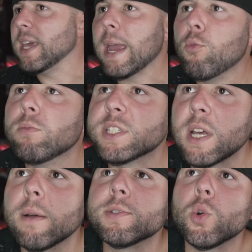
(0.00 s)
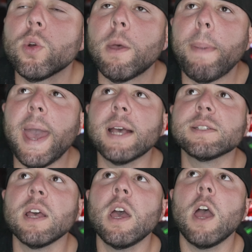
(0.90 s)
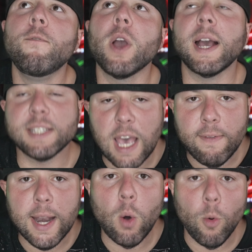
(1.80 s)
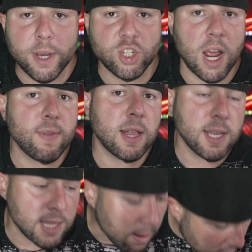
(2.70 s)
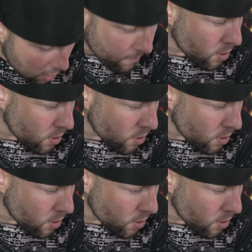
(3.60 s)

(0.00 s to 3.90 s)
game room setup tour in the past. If you guys haven't, I will make sure to have that link down below for